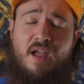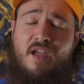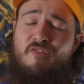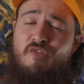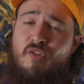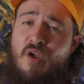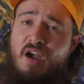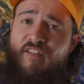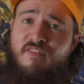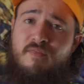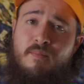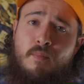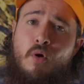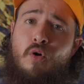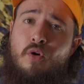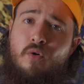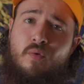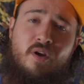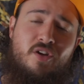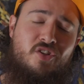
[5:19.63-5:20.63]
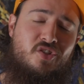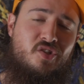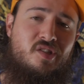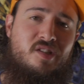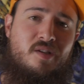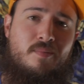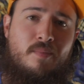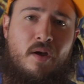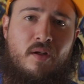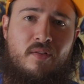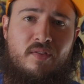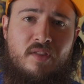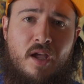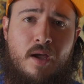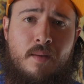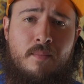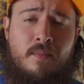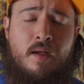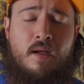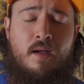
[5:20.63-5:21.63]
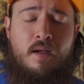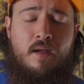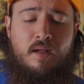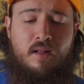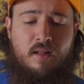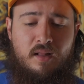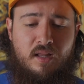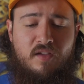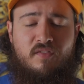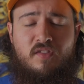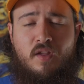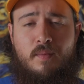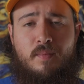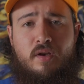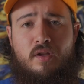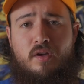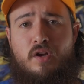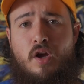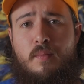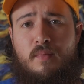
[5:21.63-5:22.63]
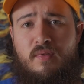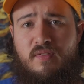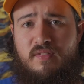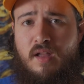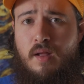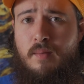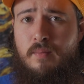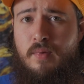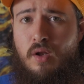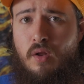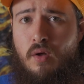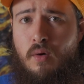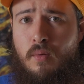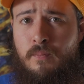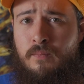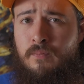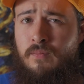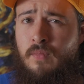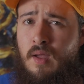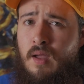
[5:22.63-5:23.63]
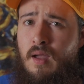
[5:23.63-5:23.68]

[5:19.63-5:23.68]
If you have more questions about them, leave them in the comments down below.